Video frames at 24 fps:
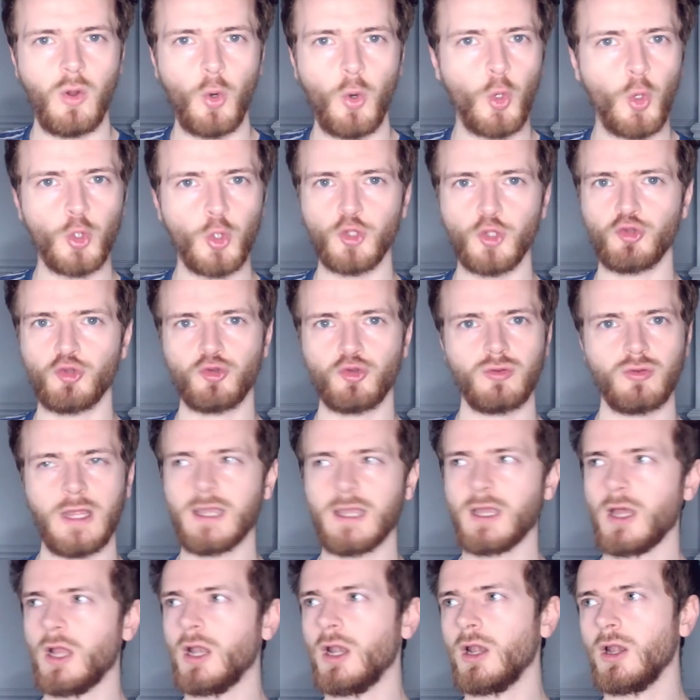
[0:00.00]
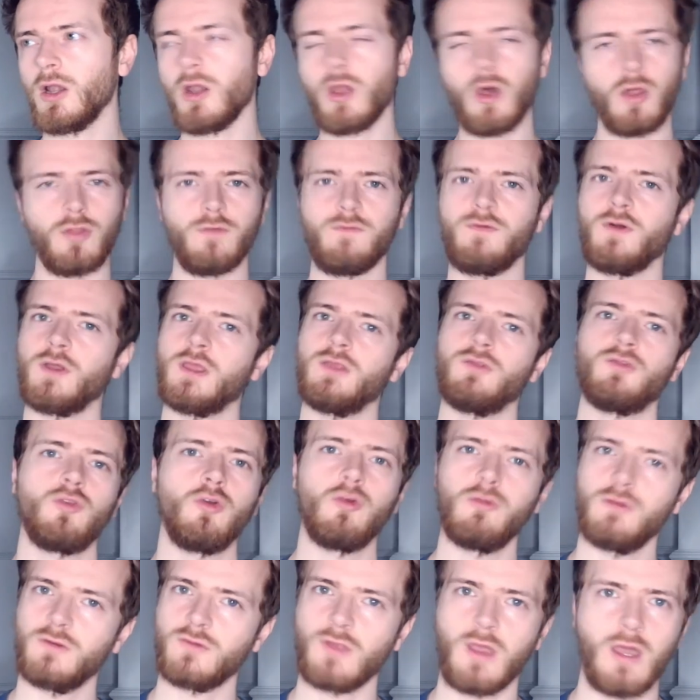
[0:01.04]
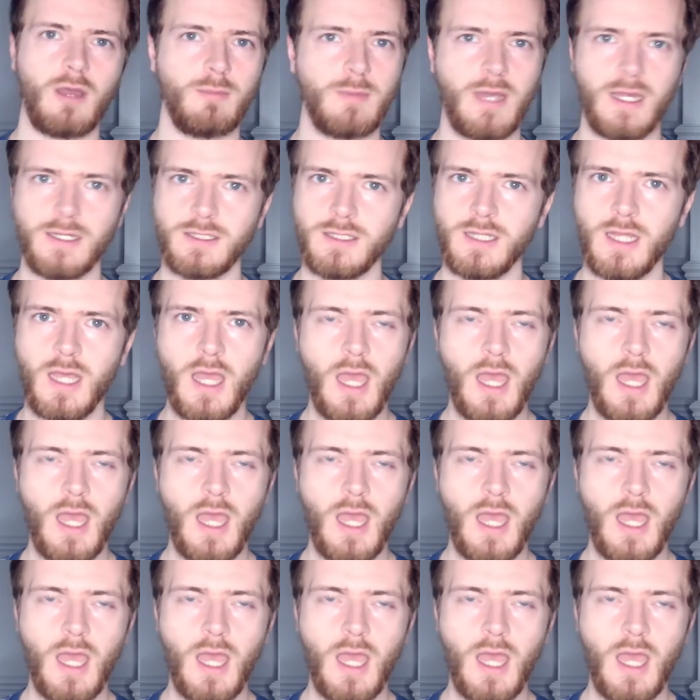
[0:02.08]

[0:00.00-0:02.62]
all the, like, a lot of the fucking stories are, man.